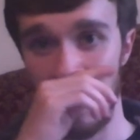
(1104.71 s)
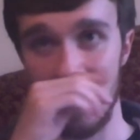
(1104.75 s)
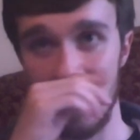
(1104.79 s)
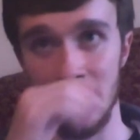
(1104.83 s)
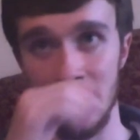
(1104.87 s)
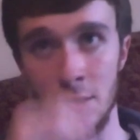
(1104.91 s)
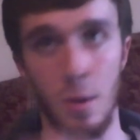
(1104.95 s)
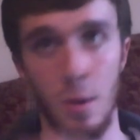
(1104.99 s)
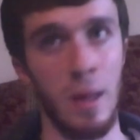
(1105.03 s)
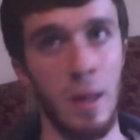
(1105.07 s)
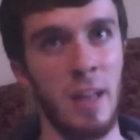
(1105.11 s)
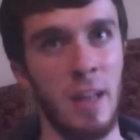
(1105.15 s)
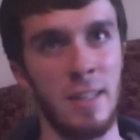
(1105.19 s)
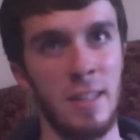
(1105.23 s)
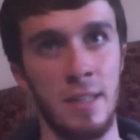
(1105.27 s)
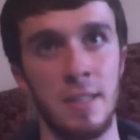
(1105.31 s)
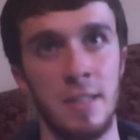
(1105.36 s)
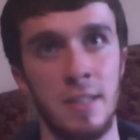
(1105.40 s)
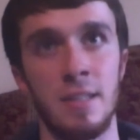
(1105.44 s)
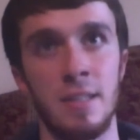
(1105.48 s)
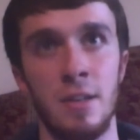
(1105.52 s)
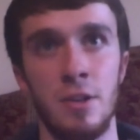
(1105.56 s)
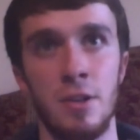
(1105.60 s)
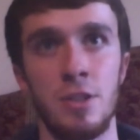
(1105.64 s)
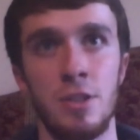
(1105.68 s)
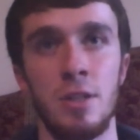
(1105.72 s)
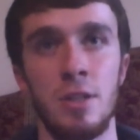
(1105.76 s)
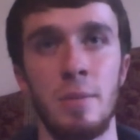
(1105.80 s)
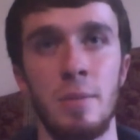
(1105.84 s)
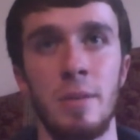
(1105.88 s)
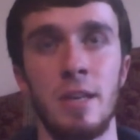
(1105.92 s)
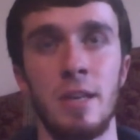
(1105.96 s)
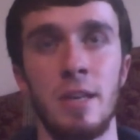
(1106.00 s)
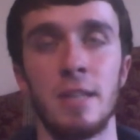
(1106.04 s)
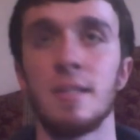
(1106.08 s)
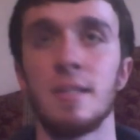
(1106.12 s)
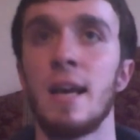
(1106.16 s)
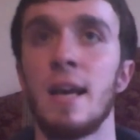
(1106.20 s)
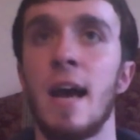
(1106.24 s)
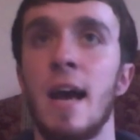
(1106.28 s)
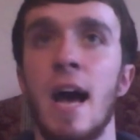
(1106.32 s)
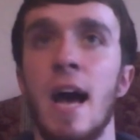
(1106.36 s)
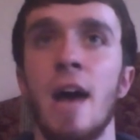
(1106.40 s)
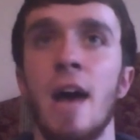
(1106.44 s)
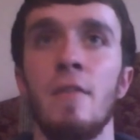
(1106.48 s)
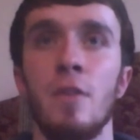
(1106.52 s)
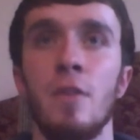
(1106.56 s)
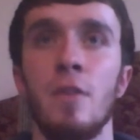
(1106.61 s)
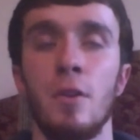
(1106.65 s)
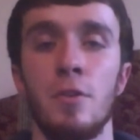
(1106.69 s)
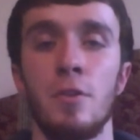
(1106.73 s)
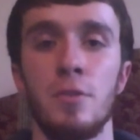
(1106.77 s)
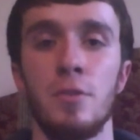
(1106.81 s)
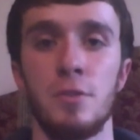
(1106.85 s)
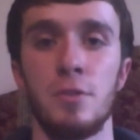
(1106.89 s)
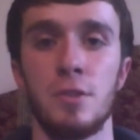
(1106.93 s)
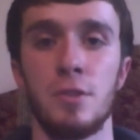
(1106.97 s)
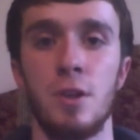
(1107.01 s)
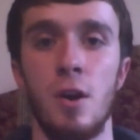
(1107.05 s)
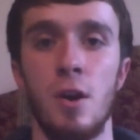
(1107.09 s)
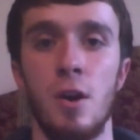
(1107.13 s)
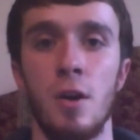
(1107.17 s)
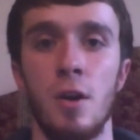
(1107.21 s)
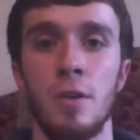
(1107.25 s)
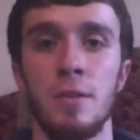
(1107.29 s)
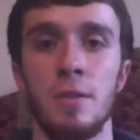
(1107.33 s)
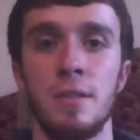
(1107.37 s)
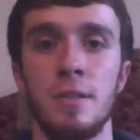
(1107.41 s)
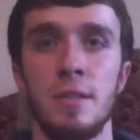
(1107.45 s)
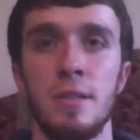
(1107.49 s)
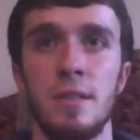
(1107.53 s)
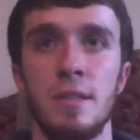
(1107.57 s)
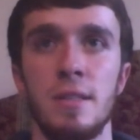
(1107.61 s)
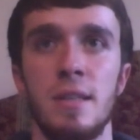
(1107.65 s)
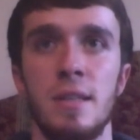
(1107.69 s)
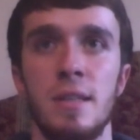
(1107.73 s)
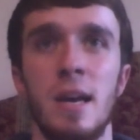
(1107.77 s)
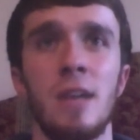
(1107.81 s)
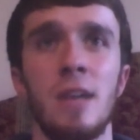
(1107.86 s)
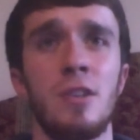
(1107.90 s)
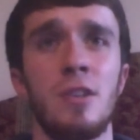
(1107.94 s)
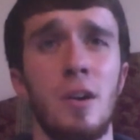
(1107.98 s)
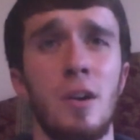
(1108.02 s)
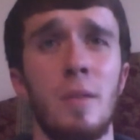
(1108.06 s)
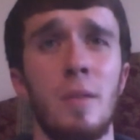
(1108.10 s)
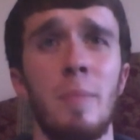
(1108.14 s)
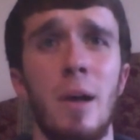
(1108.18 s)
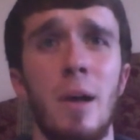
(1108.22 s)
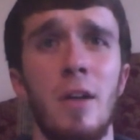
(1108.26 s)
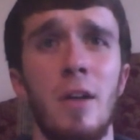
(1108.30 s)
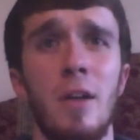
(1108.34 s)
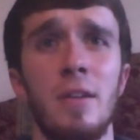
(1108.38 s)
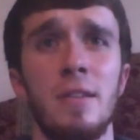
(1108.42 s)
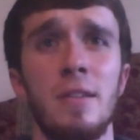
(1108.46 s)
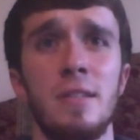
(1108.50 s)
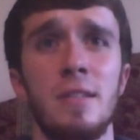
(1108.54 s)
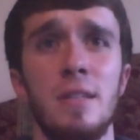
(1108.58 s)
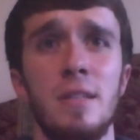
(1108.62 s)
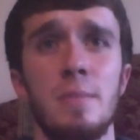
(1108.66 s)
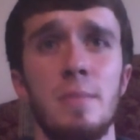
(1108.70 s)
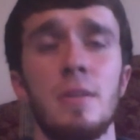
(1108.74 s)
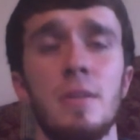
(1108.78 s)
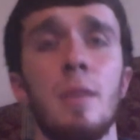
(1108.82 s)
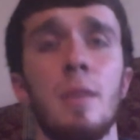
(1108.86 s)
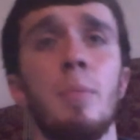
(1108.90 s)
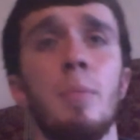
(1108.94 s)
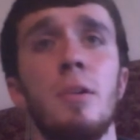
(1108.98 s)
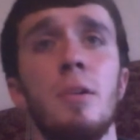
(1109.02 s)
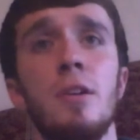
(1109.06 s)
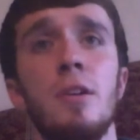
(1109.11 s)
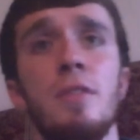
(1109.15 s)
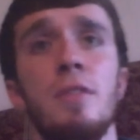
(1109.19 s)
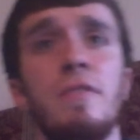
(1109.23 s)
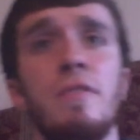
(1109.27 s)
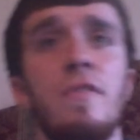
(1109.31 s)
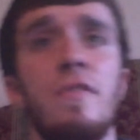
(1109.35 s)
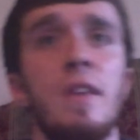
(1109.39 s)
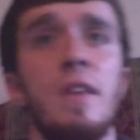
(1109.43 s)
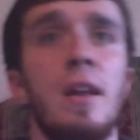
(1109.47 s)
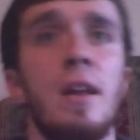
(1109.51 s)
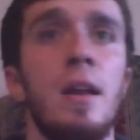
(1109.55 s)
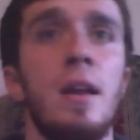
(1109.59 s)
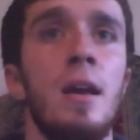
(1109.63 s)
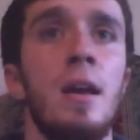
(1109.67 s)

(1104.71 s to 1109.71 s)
So I like that synergy because I have all of those cards in this deck. Dark Paladin seems like a pretty good fit.